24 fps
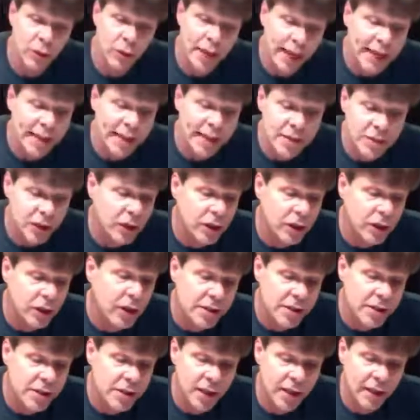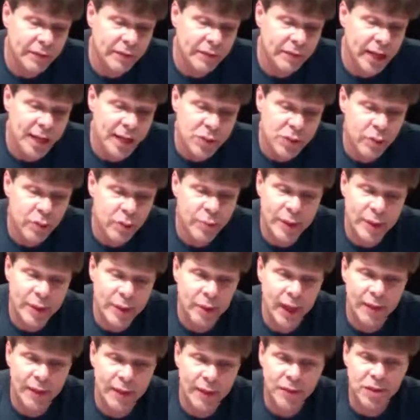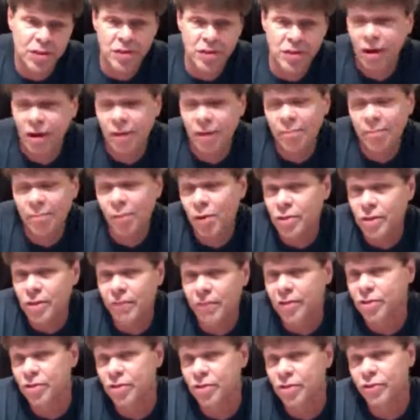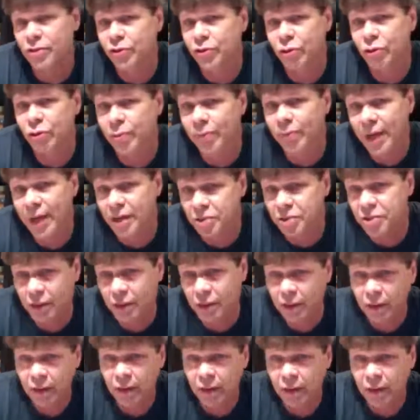so that is the good stuff, and that's where people have to start, and most of us are too impatient.